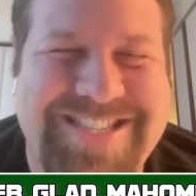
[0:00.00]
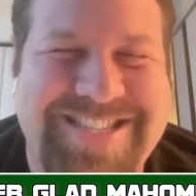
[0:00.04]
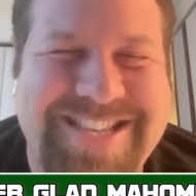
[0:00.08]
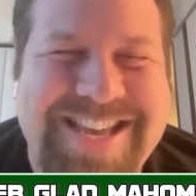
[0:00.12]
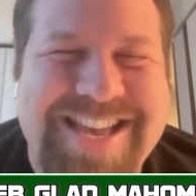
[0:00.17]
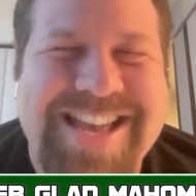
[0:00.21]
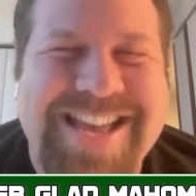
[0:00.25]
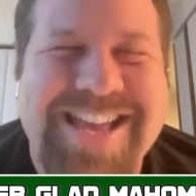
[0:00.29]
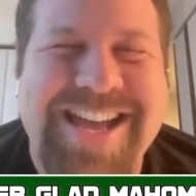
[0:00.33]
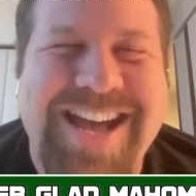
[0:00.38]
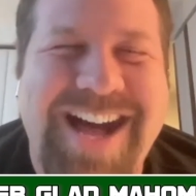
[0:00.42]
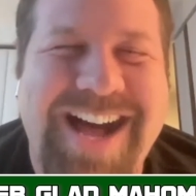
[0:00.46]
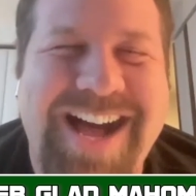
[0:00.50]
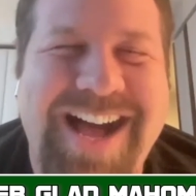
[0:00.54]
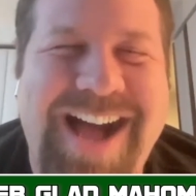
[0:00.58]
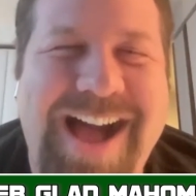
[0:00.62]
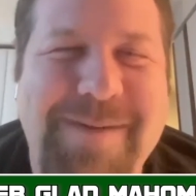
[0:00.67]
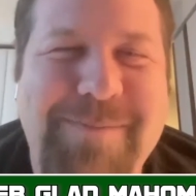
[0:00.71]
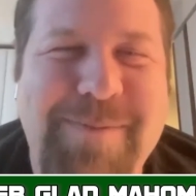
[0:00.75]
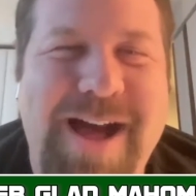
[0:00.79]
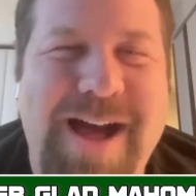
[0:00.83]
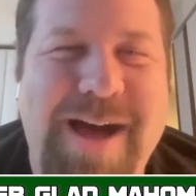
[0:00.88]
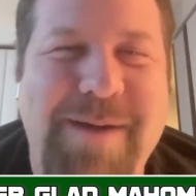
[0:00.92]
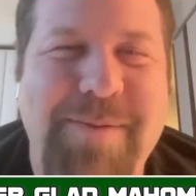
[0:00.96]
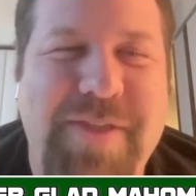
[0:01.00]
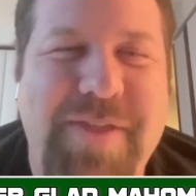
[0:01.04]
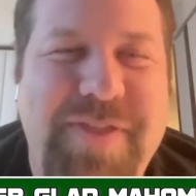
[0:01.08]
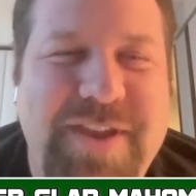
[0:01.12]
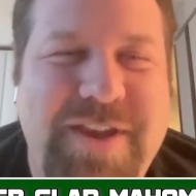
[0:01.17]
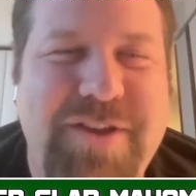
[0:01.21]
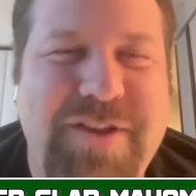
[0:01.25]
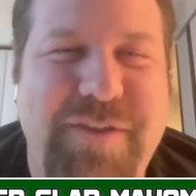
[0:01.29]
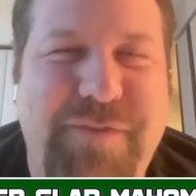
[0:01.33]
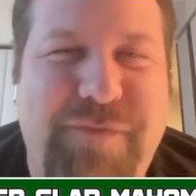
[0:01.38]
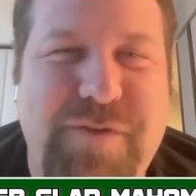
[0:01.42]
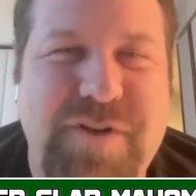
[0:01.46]
Oh. I think
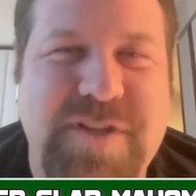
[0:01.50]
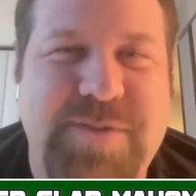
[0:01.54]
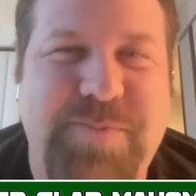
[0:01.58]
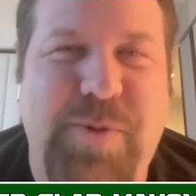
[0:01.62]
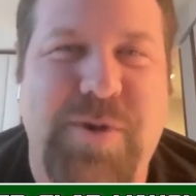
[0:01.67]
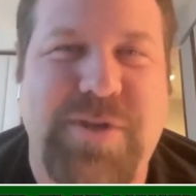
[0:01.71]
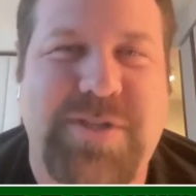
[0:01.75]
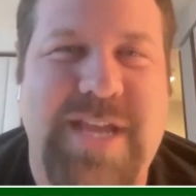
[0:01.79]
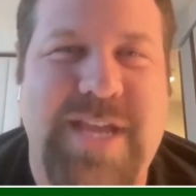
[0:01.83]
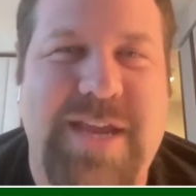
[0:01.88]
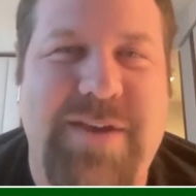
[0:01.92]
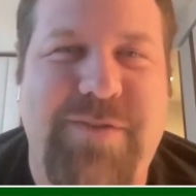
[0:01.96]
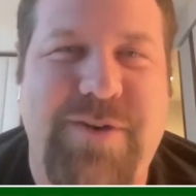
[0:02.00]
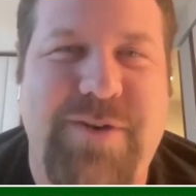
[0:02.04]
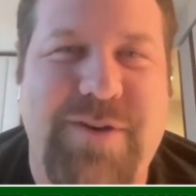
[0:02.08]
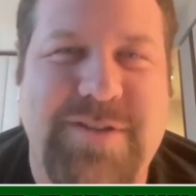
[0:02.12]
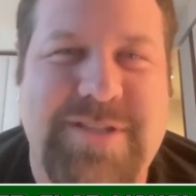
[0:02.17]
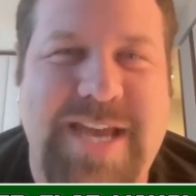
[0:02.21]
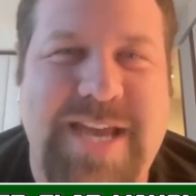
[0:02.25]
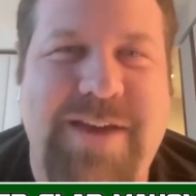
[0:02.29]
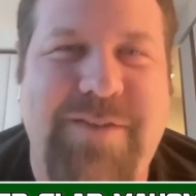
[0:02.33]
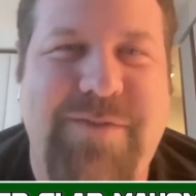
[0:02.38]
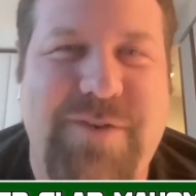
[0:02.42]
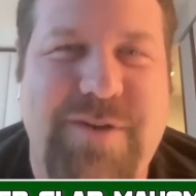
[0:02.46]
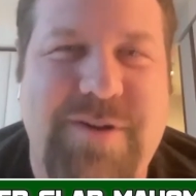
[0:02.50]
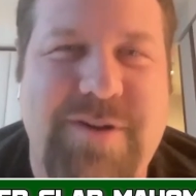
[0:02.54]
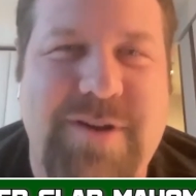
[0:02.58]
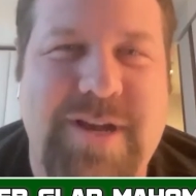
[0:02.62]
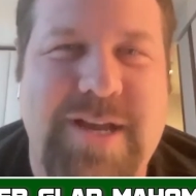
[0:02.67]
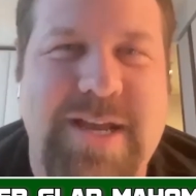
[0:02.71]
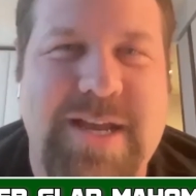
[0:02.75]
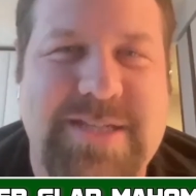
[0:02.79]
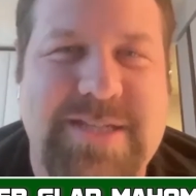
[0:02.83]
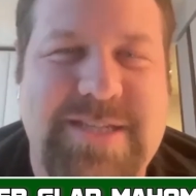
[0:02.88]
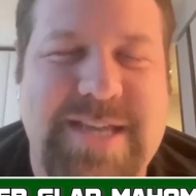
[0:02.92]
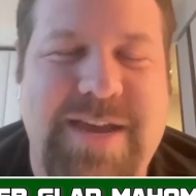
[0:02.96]
you're the first person ever
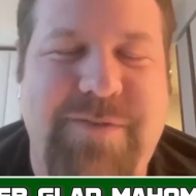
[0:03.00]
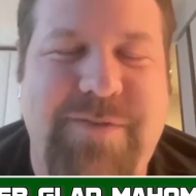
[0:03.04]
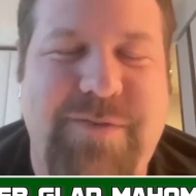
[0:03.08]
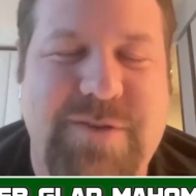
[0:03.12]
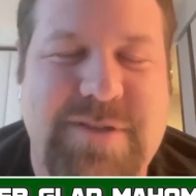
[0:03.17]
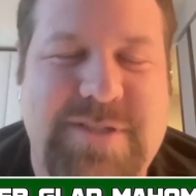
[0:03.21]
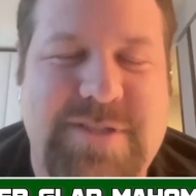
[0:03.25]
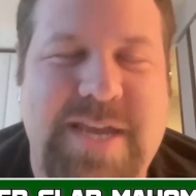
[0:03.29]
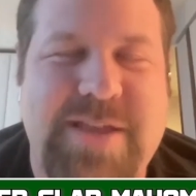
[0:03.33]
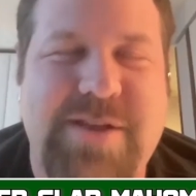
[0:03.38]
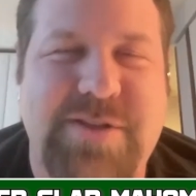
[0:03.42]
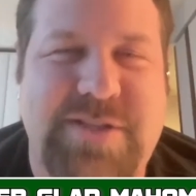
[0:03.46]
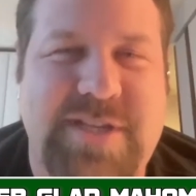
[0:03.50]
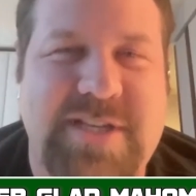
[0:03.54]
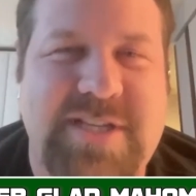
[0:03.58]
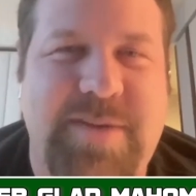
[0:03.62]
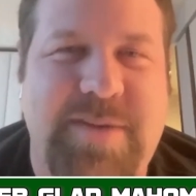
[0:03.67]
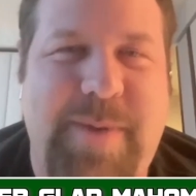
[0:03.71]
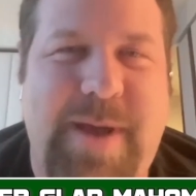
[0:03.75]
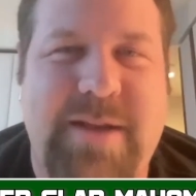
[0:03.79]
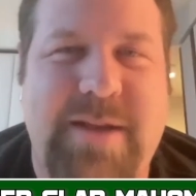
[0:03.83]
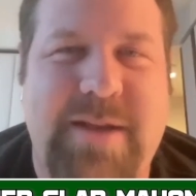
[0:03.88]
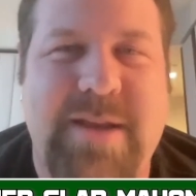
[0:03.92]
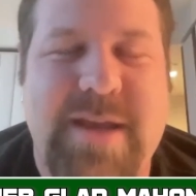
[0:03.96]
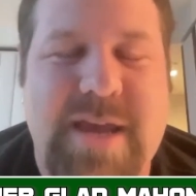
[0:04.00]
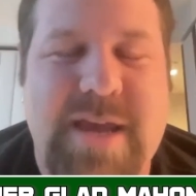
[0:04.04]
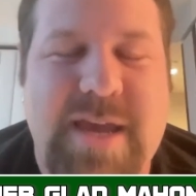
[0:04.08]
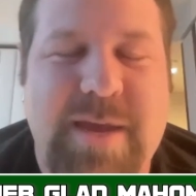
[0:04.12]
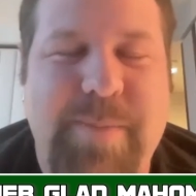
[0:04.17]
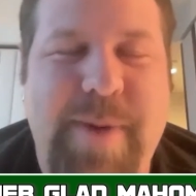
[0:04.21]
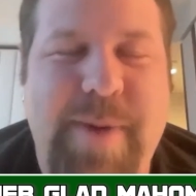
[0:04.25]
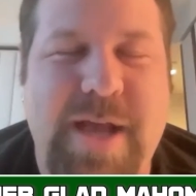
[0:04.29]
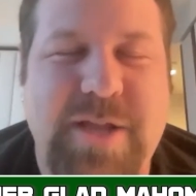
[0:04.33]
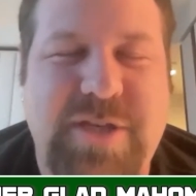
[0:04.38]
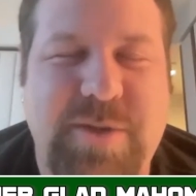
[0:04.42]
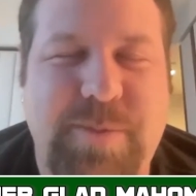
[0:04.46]
say those things about
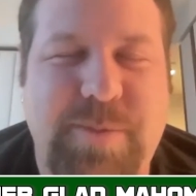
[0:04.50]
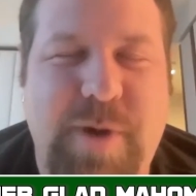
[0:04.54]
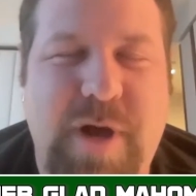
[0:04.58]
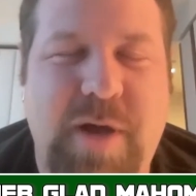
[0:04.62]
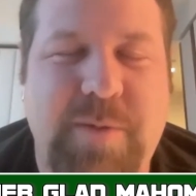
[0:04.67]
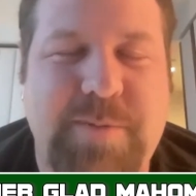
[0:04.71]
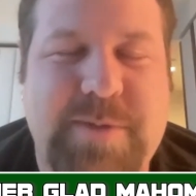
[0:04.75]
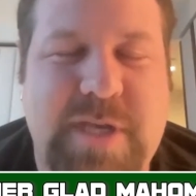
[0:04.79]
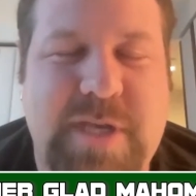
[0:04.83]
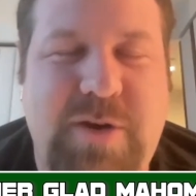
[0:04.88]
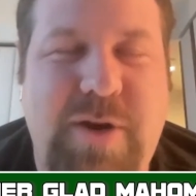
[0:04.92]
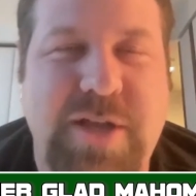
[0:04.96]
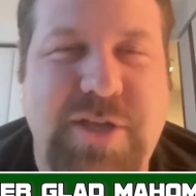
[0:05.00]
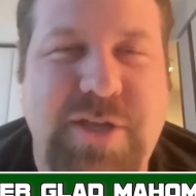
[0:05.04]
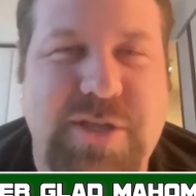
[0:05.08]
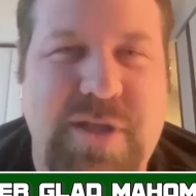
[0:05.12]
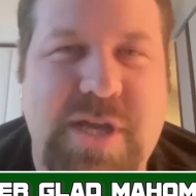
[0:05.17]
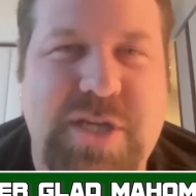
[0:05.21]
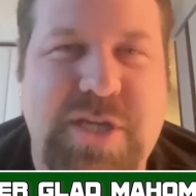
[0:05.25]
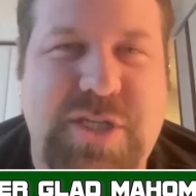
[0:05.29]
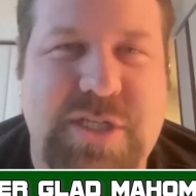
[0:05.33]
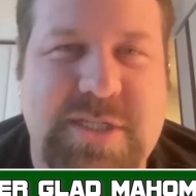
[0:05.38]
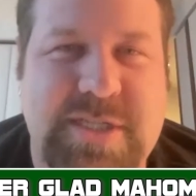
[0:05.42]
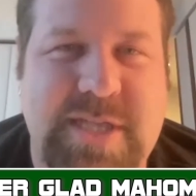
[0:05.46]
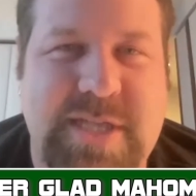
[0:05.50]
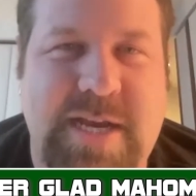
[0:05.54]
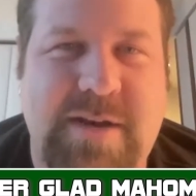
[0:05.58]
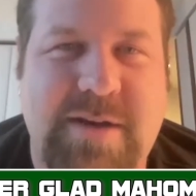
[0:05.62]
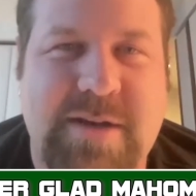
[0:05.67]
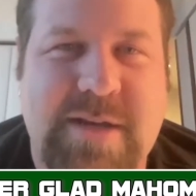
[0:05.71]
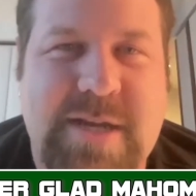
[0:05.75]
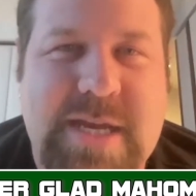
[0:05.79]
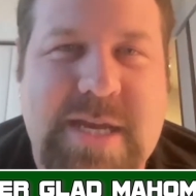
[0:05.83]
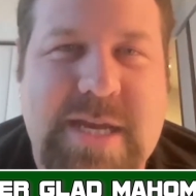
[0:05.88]
Patrick Mahomes. Congratulations there.